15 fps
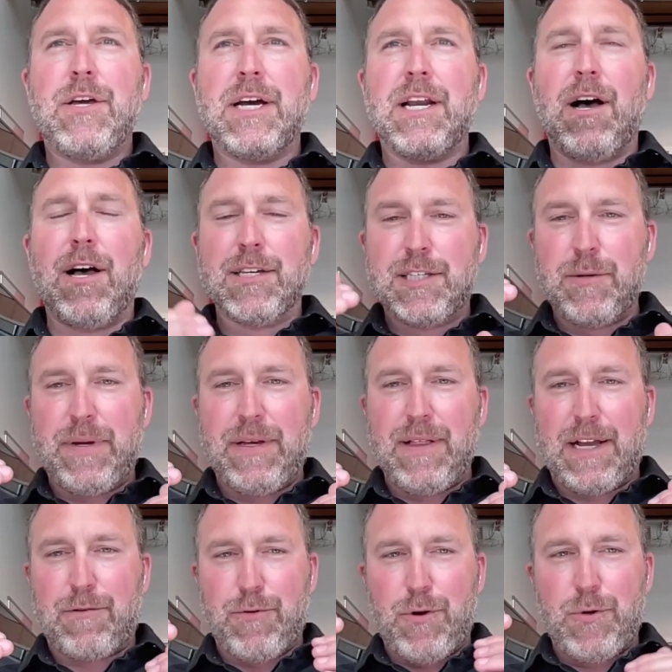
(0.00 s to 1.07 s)
you got to also be
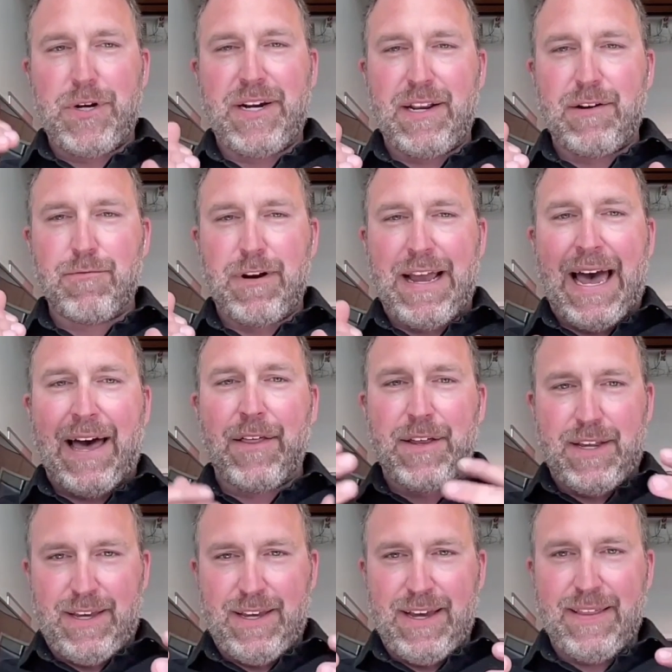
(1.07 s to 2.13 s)
rooted in reality,